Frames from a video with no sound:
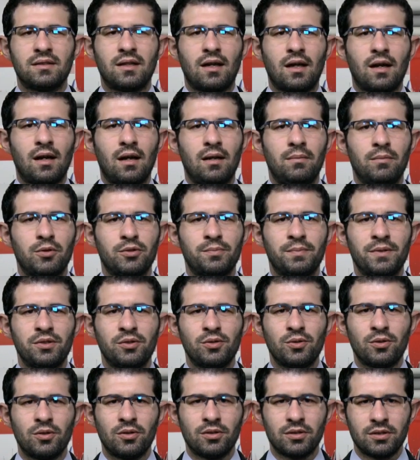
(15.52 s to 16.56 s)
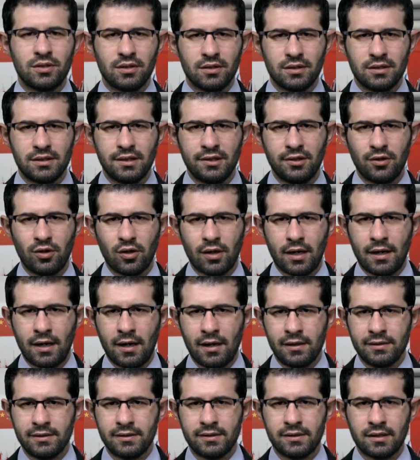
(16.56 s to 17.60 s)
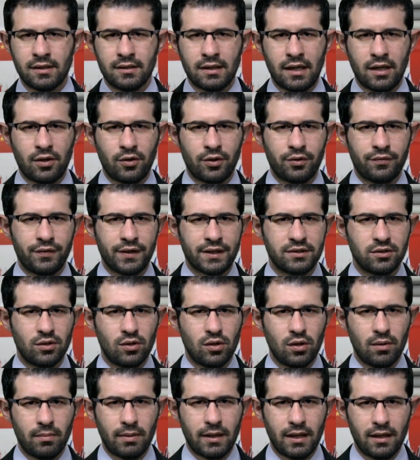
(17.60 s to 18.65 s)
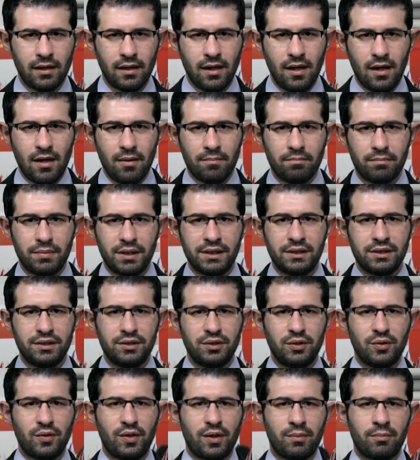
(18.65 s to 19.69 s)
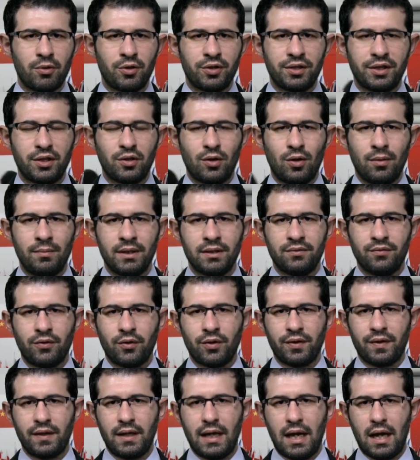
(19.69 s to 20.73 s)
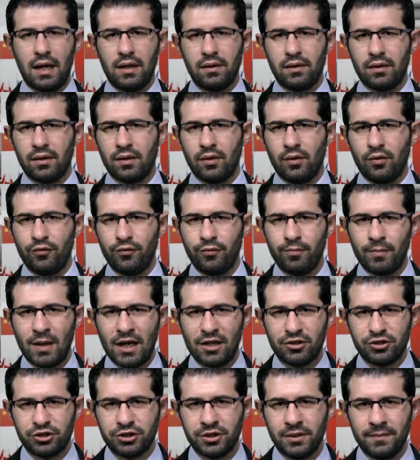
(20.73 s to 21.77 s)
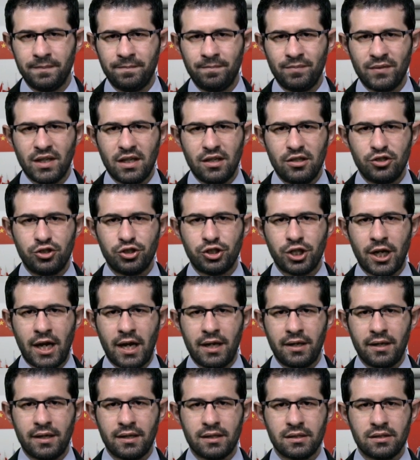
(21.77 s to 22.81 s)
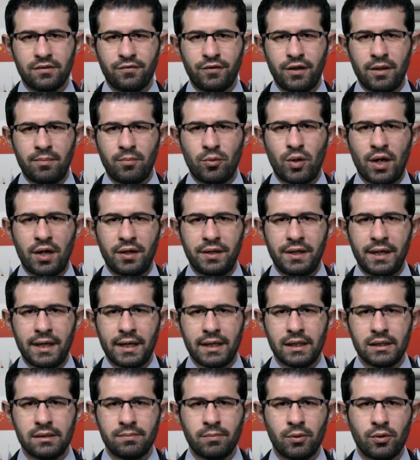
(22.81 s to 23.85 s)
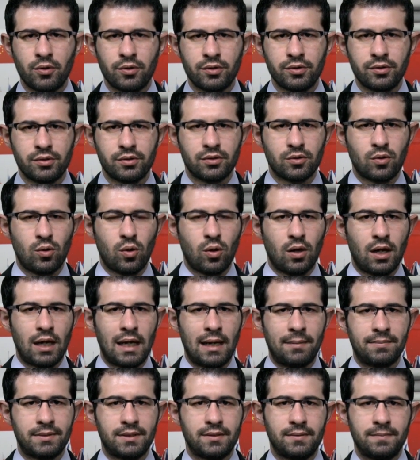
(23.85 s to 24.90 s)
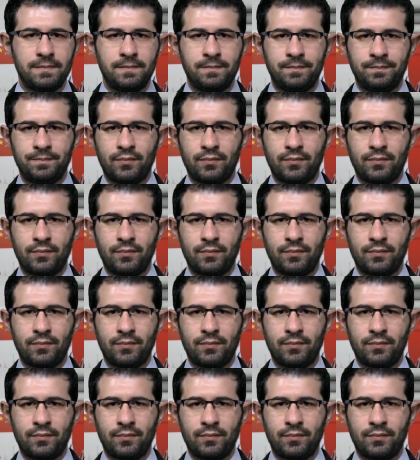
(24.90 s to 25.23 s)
is Charalambos Pissouros, Senior Analyst at IronFX Global, bringing you the morning comment for the 8th of March. China's February exports collapse.